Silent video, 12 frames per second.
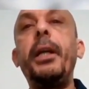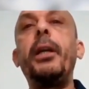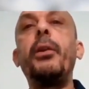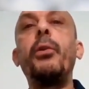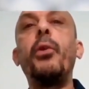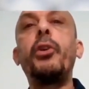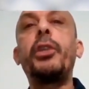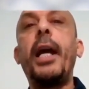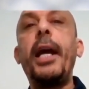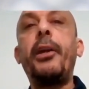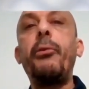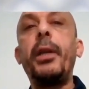be
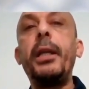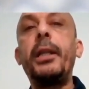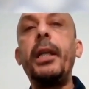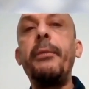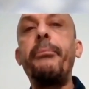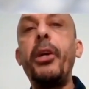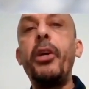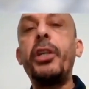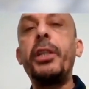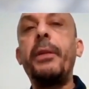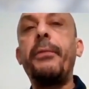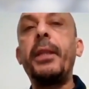not accurate in
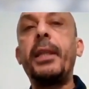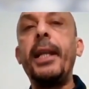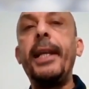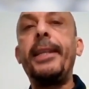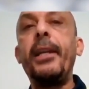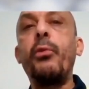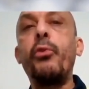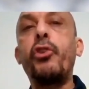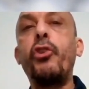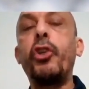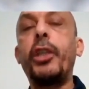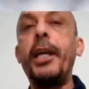patient
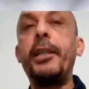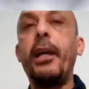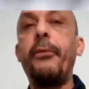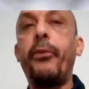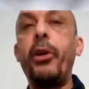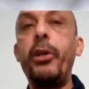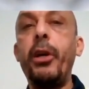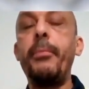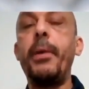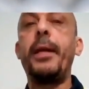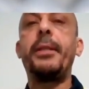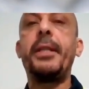ventilating with low tidal
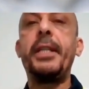volume,